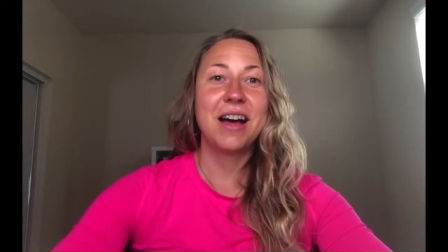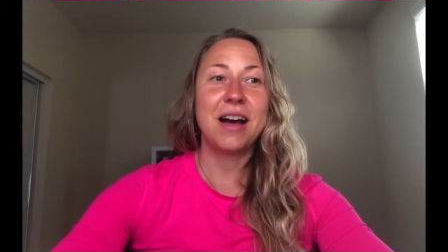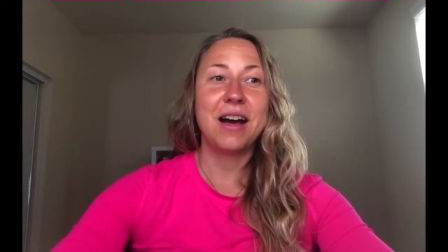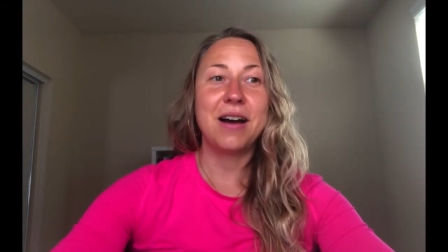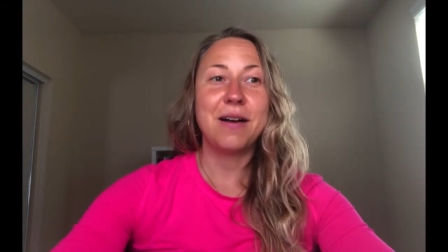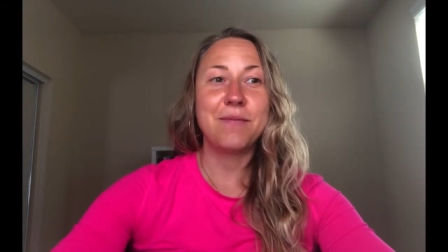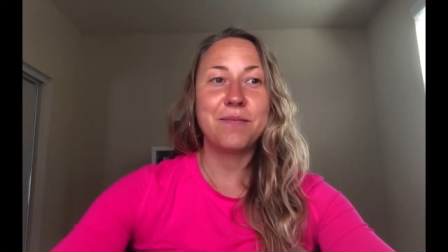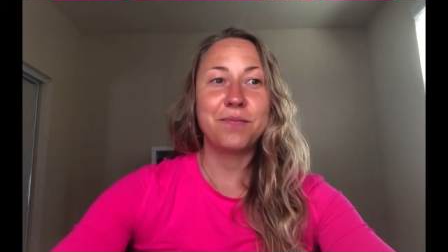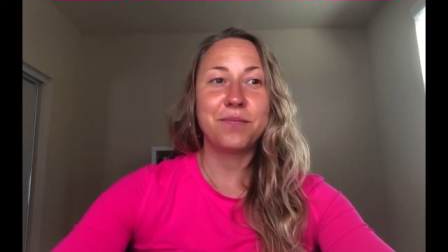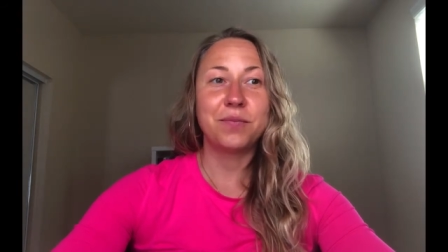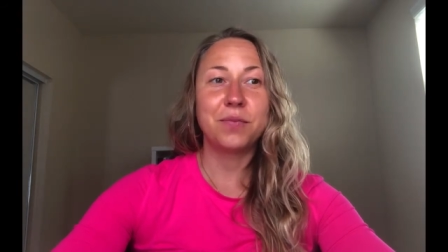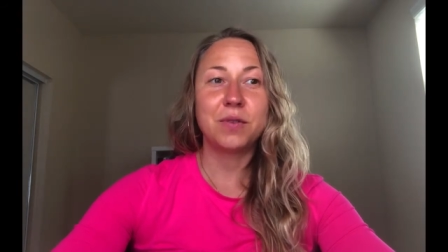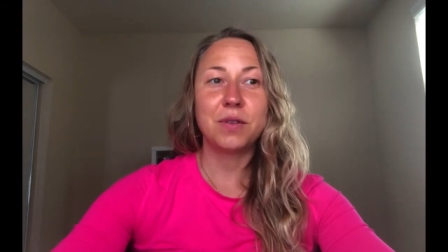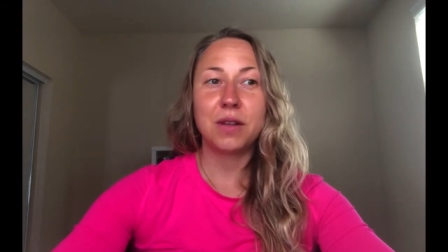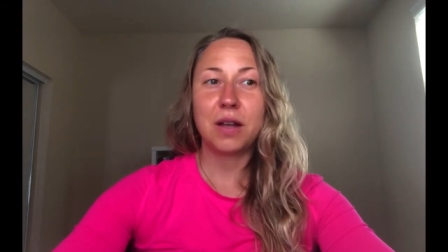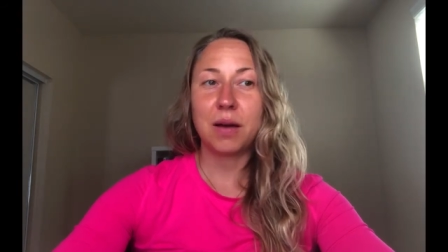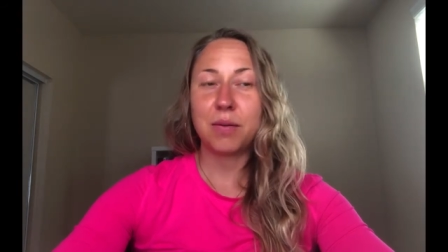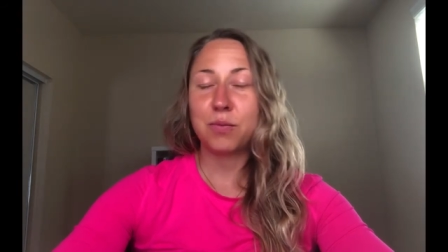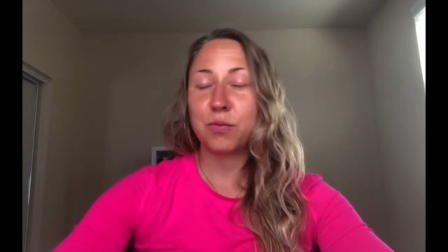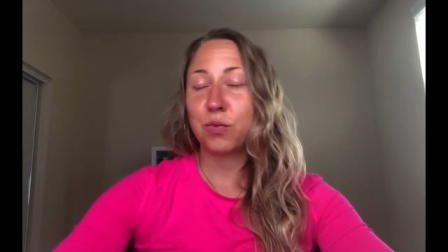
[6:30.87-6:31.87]
Um,
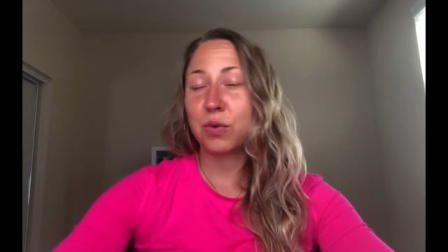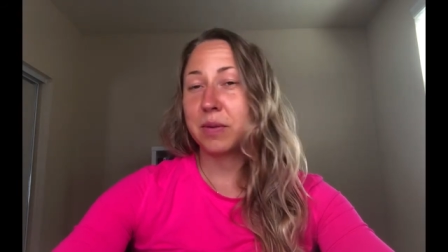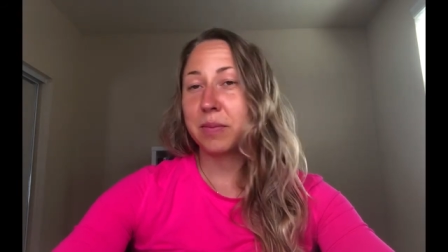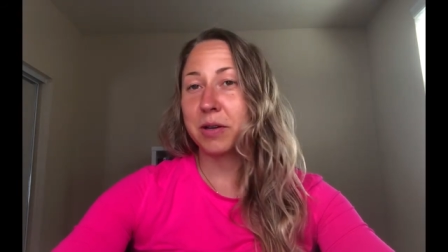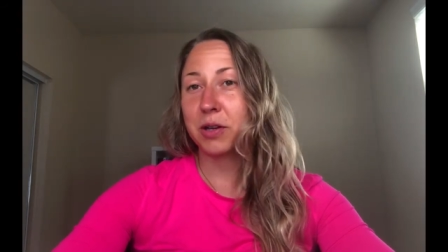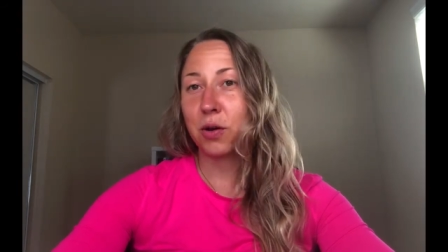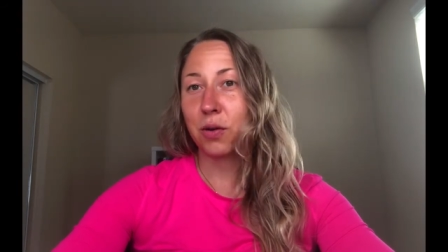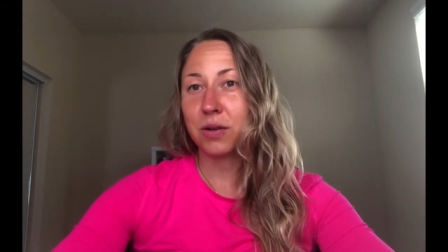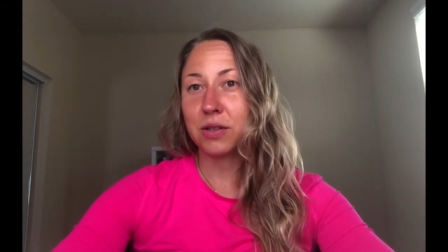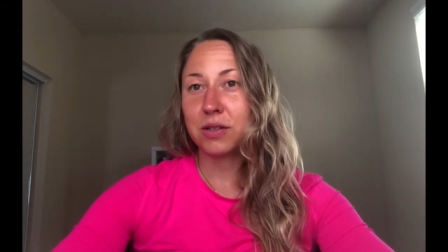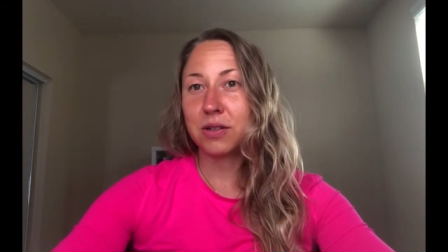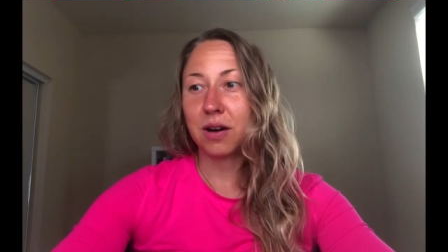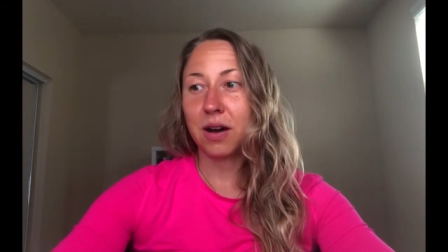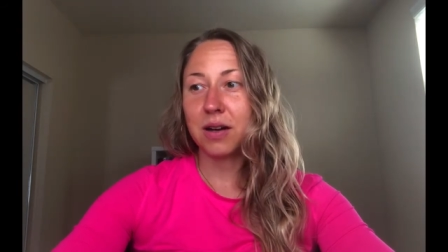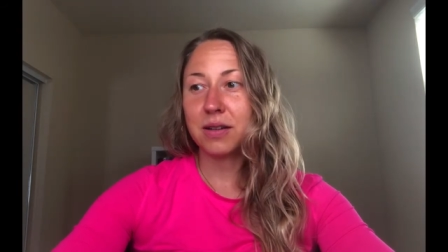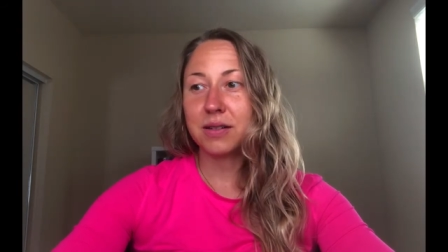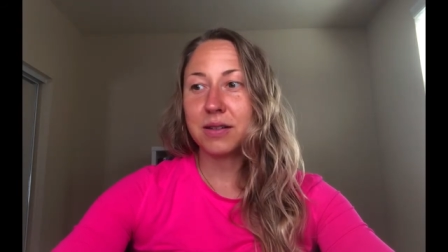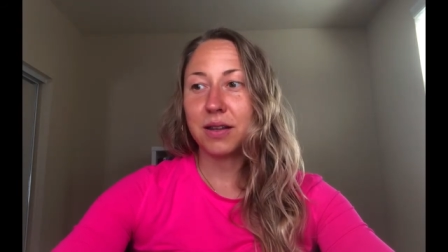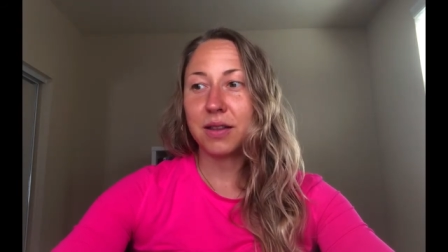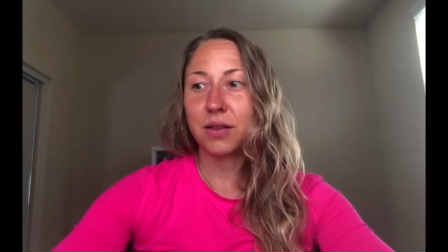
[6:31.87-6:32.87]
I will be going to
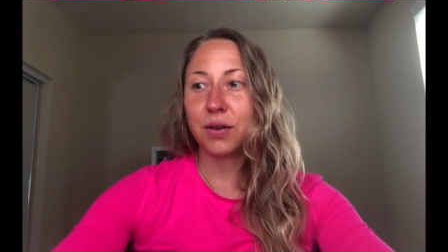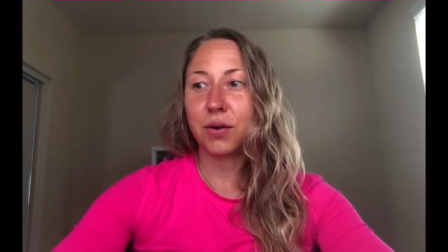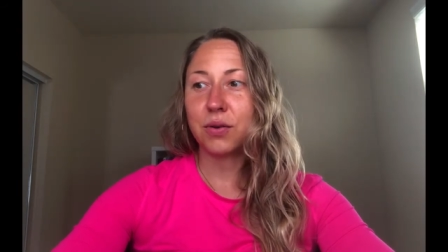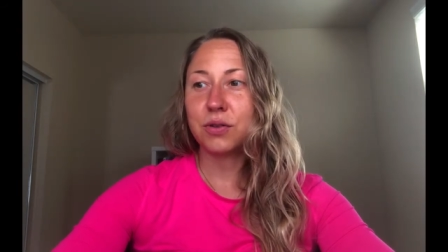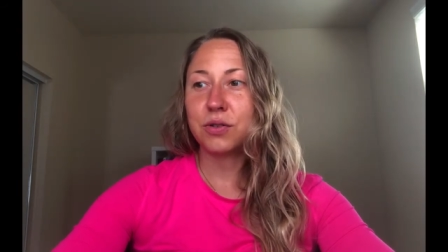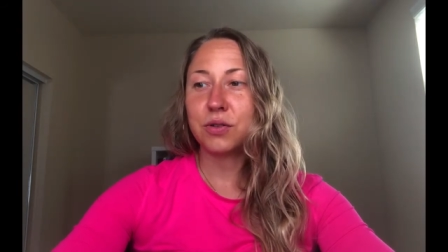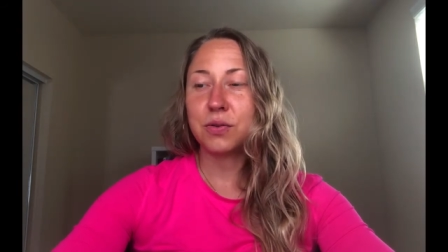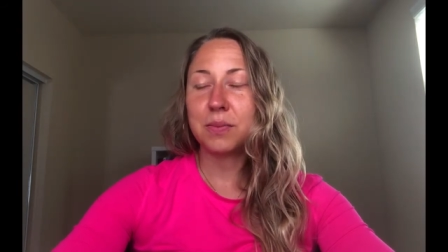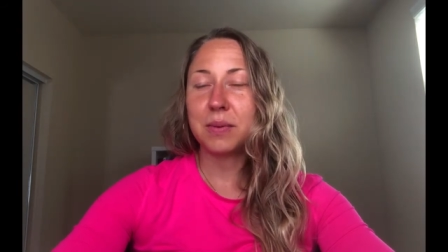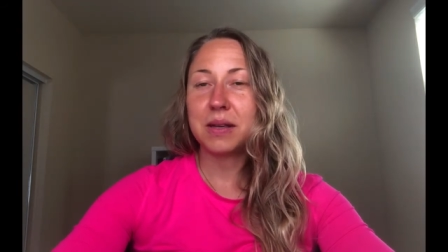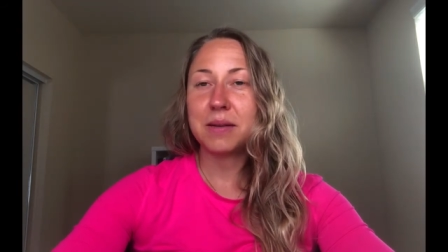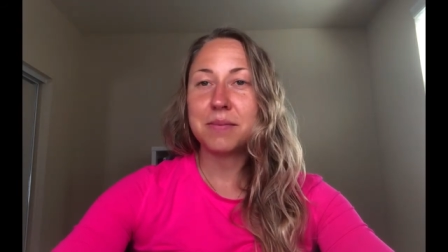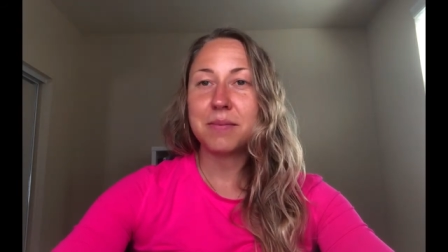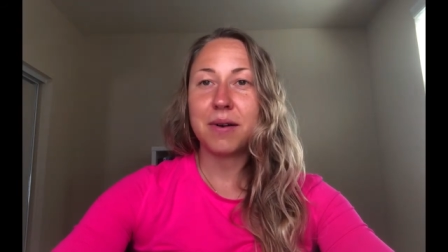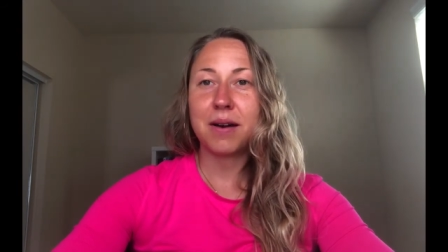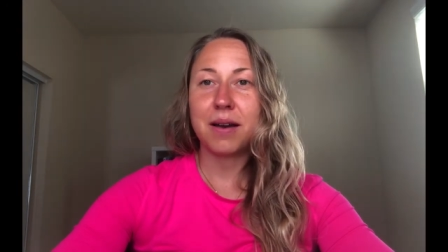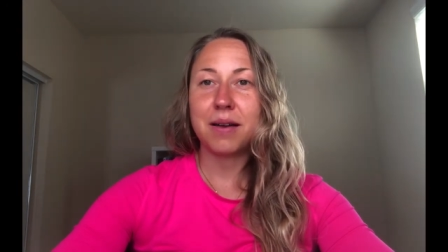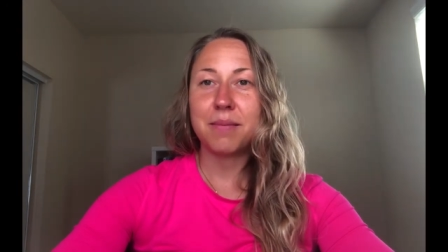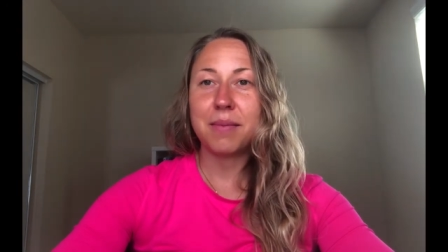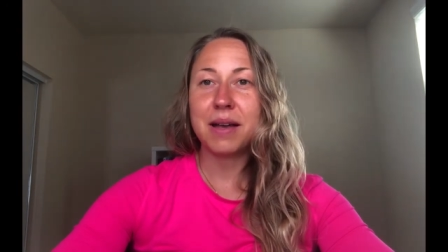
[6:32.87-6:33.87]
Austin, though, to meet
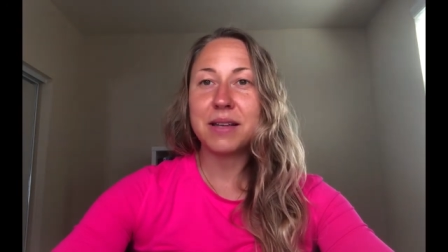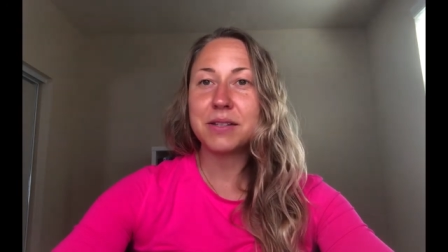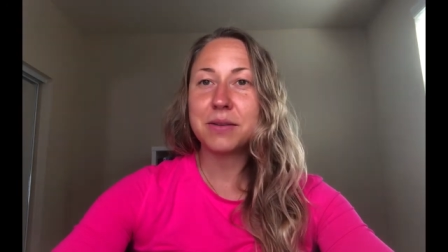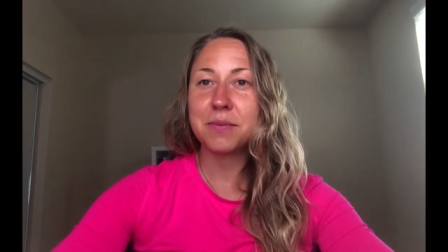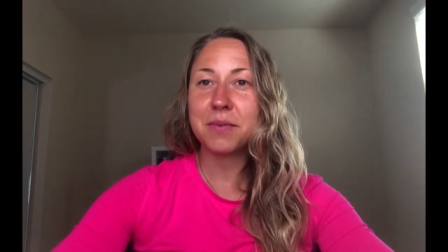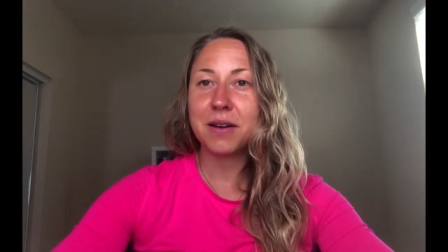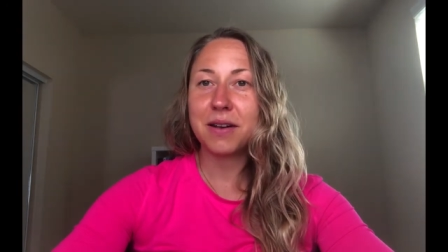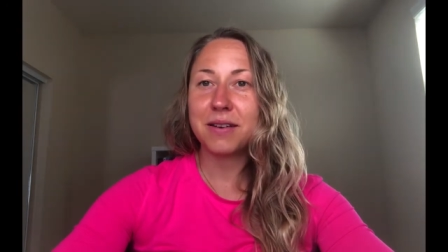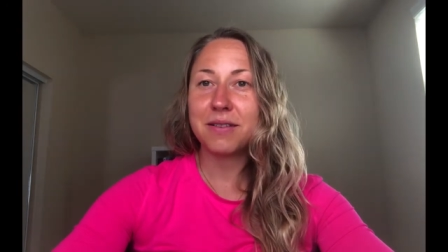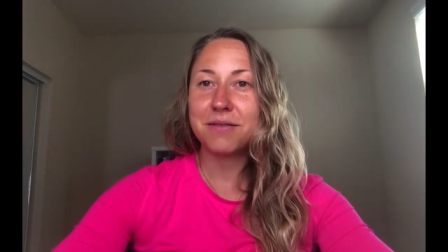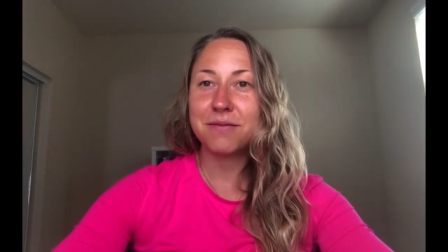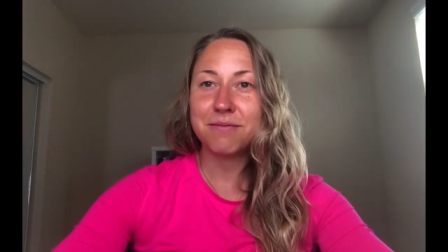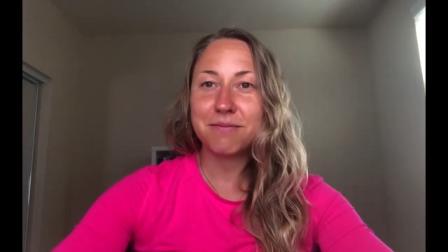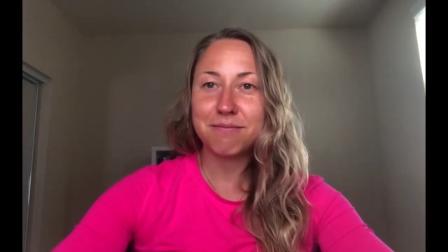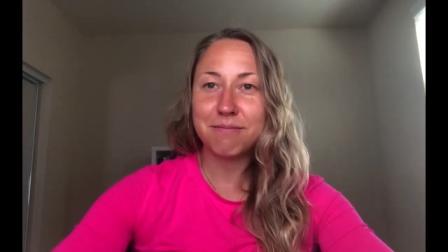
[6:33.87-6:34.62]
my mastermind,